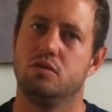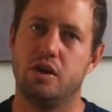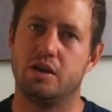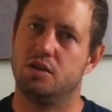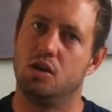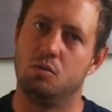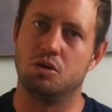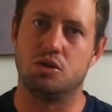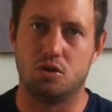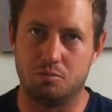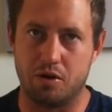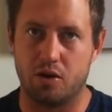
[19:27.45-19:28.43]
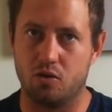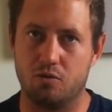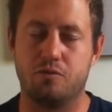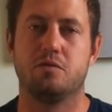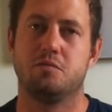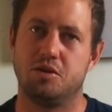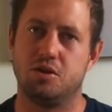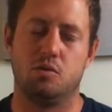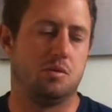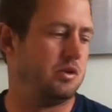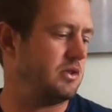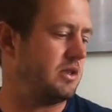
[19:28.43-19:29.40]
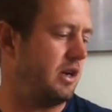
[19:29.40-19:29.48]
You actually want it to break off, especially when
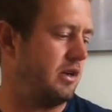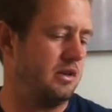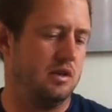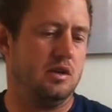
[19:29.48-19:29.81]
you're stuck.